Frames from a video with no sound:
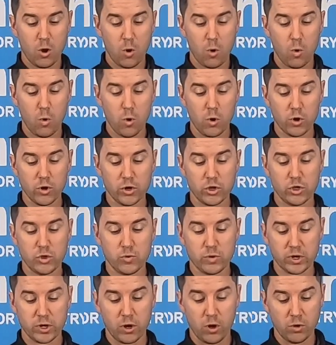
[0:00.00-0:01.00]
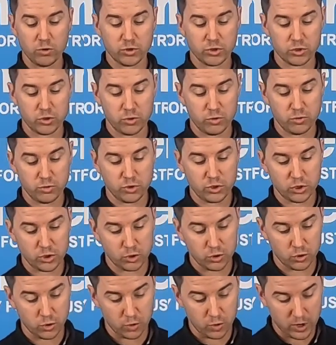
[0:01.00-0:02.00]
or you can also
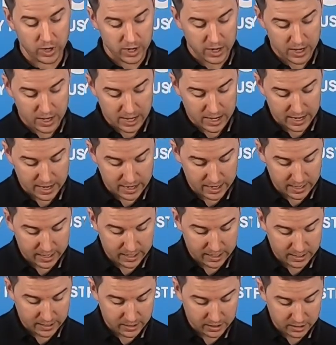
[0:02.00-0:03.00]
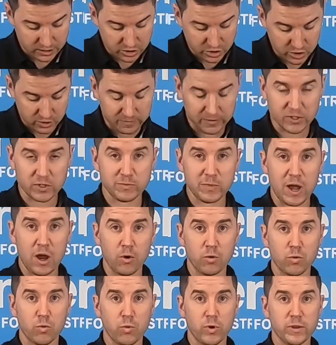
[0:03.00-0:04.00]
do a surface
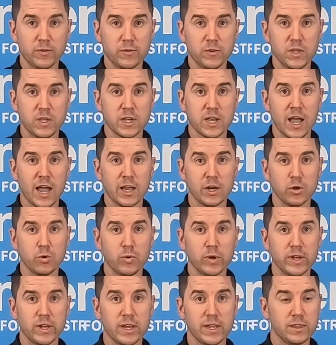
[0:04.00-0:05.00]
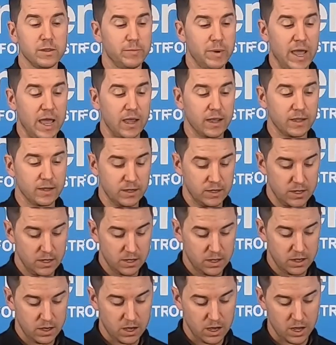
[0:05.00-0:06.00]
mount with the conduit in the back.
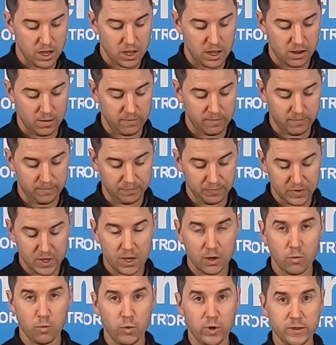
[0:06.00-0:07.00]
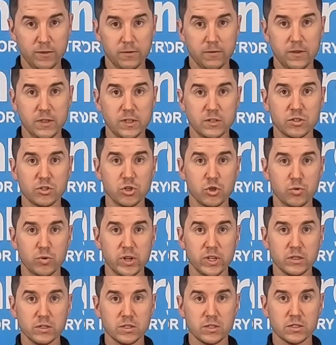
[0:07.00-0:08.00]
With these
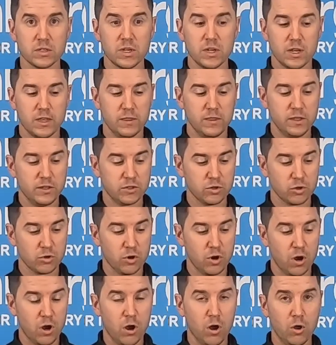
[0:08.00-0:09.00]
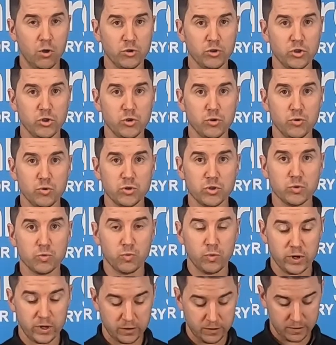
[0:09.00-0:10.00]
units, these are all used
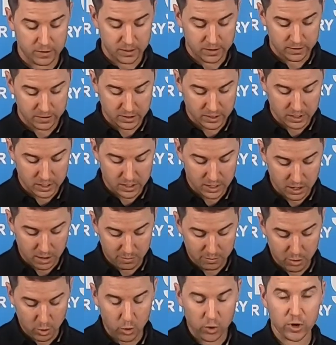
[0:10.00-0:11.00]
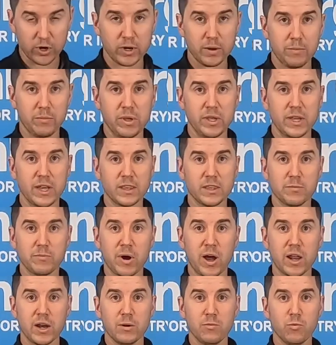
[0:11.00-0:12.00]
with the board being at the
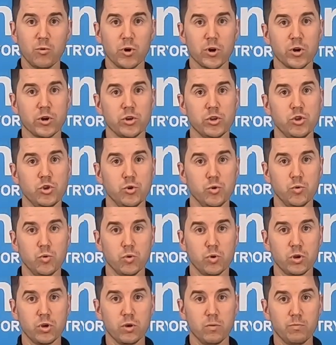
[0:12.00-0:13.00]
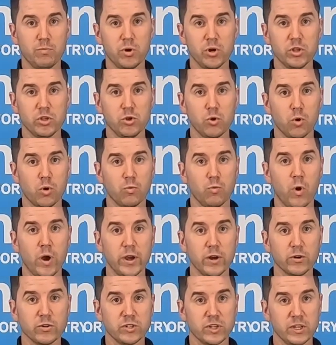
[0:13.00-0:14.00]
bottom where you put your
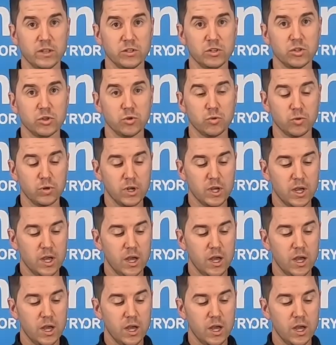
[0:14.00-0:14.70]
wires into.